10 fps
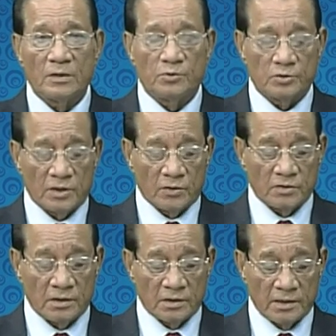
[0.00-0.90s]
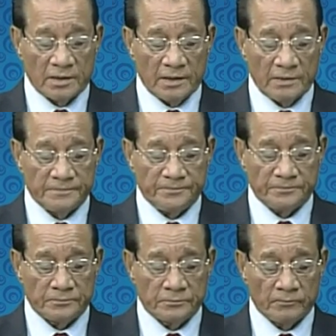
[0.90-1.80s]
2013.
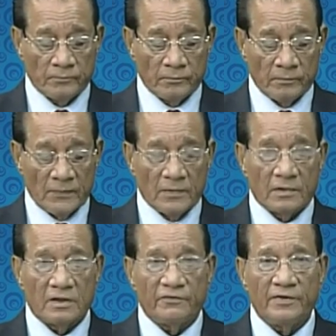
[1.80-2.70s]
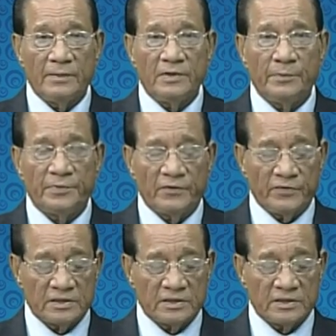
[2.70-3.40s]
The family preference